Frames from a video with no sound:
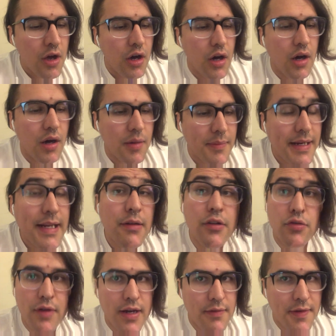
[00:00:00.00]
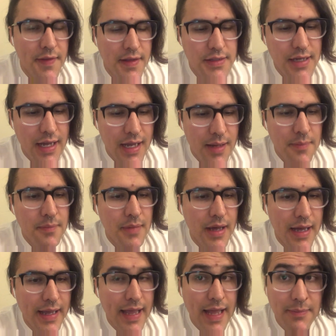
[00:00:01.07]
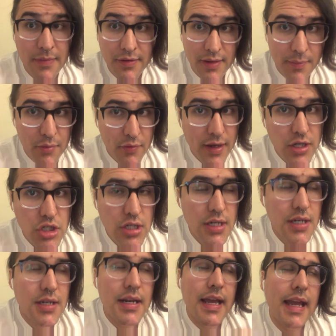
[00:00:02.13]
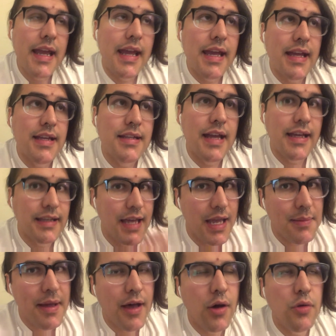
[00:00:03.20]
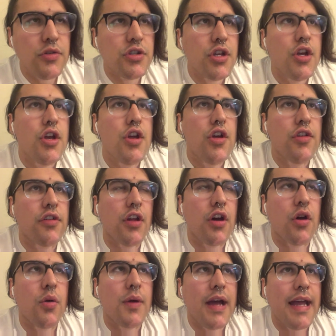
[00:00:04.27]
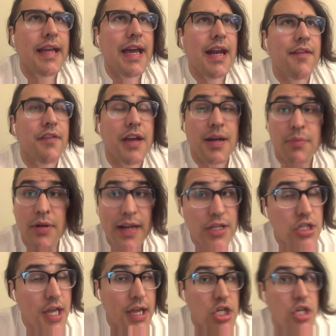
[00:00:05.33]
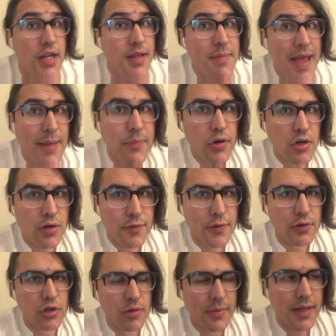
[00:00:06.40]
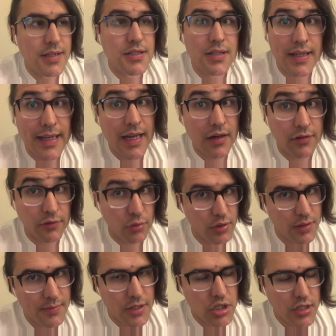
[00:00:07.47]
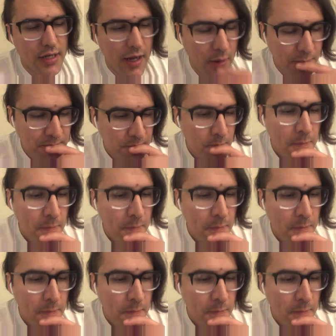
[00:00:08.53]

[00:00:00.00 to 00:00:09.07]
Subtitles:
It was right around that time I had my separation and I came out, so I kind of put education on the back burner for a little bit until I kind of sorted my shit out.